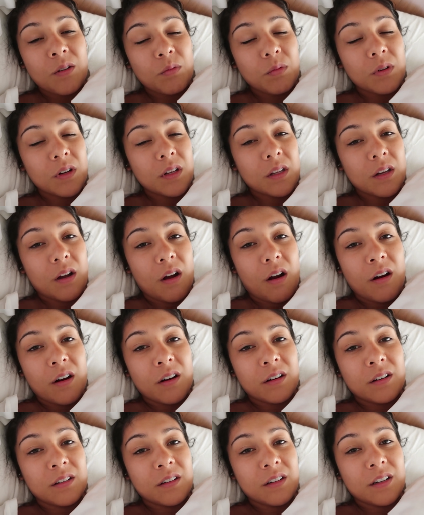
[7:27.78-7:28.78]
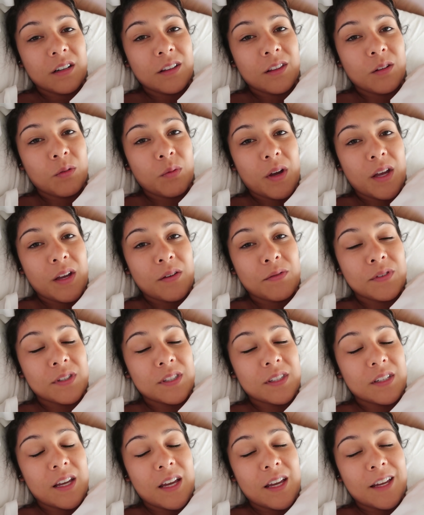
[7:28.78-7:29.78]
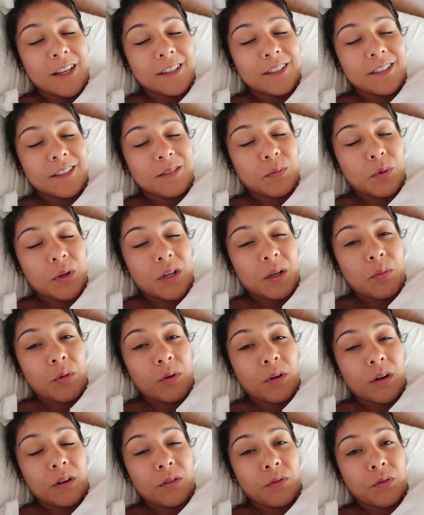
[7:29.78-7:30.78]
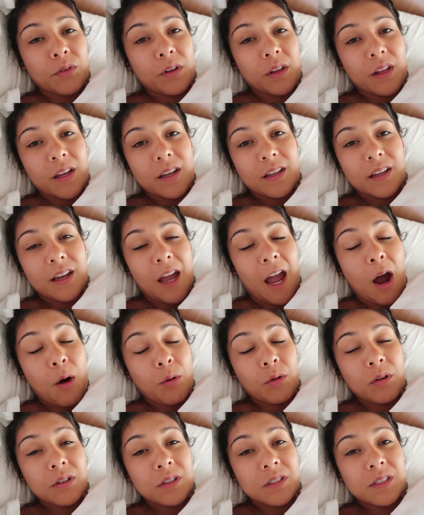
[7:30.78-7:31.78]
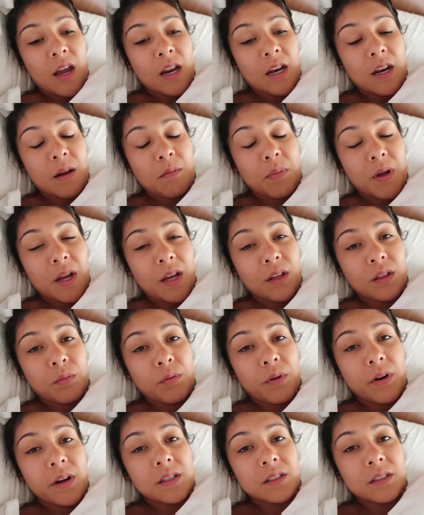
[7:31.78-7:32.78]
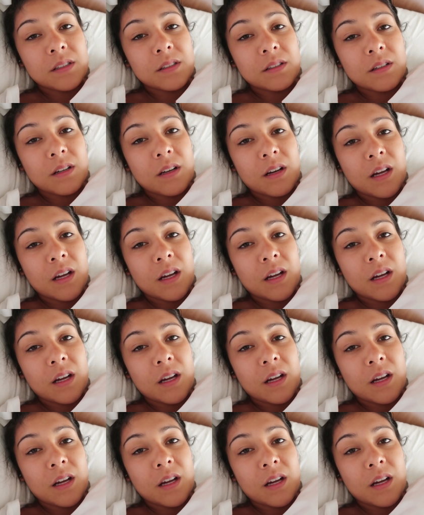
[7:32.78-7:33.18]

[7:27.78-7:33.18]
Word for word: really hard in the waves and boogie boarded for like hours. And I'm paying the price.